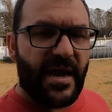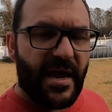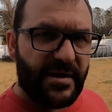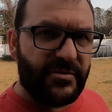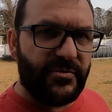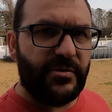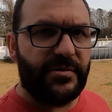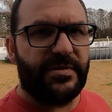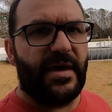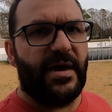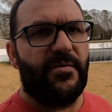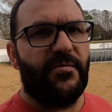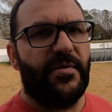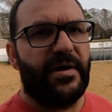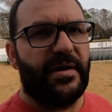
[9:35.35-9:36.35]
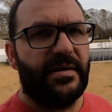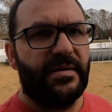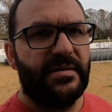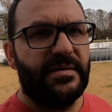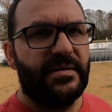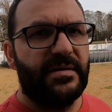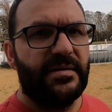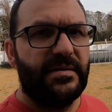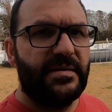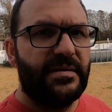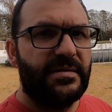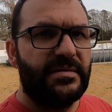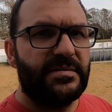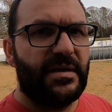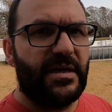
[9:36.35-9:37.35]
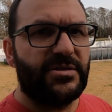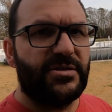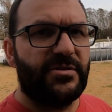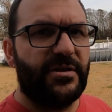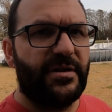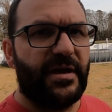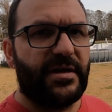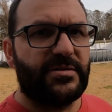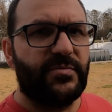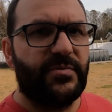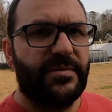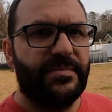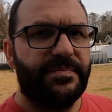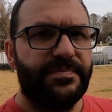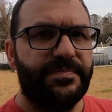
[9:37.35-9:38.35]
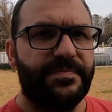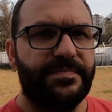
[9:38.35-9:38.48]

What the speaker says: and do it that way. Catch you in the next one.